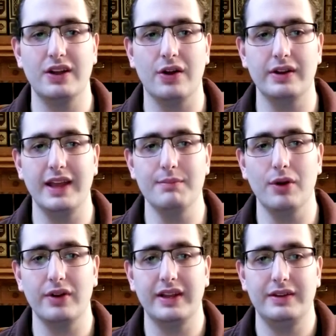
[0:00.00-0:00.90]
card game
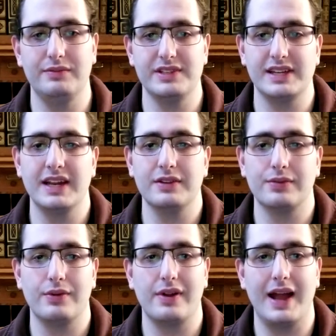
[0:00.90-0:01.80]
market and decided to
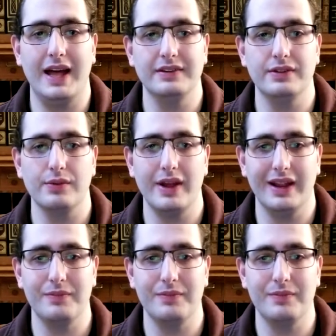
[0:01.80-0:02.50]
throw their hat into the ring.